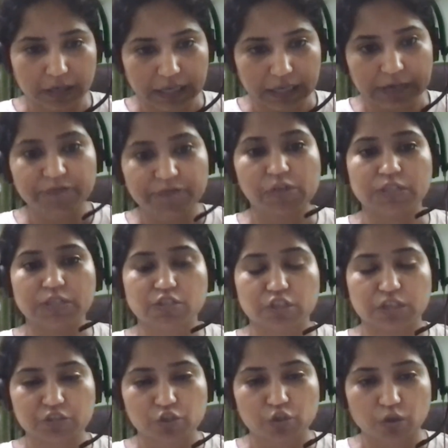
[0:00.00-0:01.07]

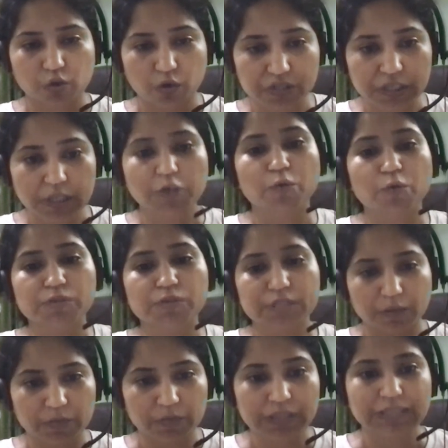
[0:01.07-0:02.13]
infrastructure or secure
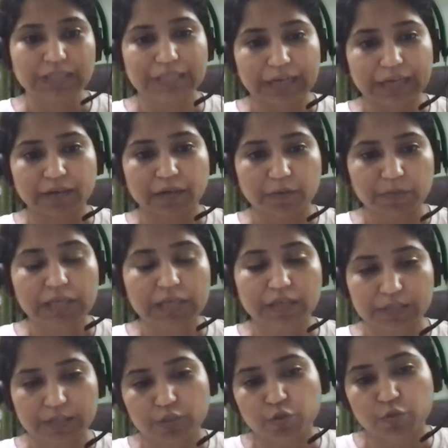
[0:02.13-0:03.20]
services that are being
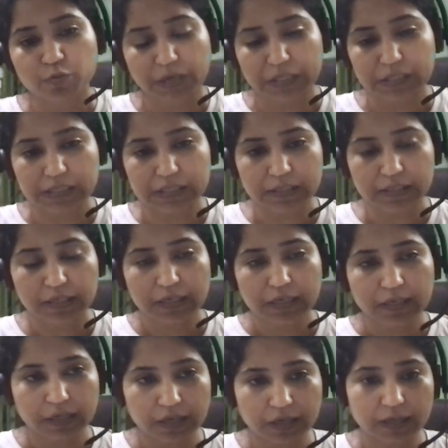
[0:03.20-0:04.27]
consumed by the
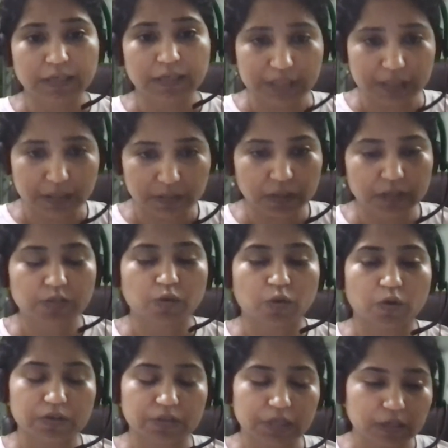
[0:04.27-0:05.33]
customers
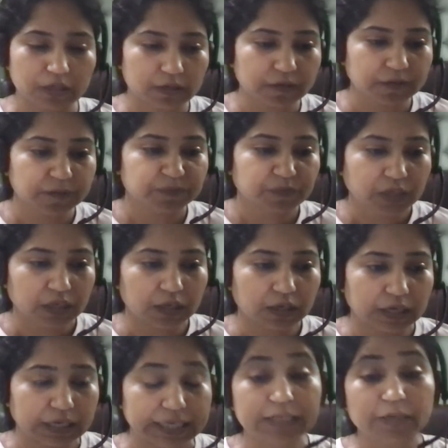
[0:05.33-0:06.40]
or their
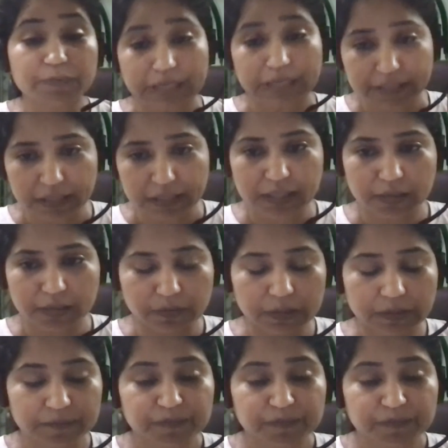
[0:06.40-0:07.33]
enterprise customer.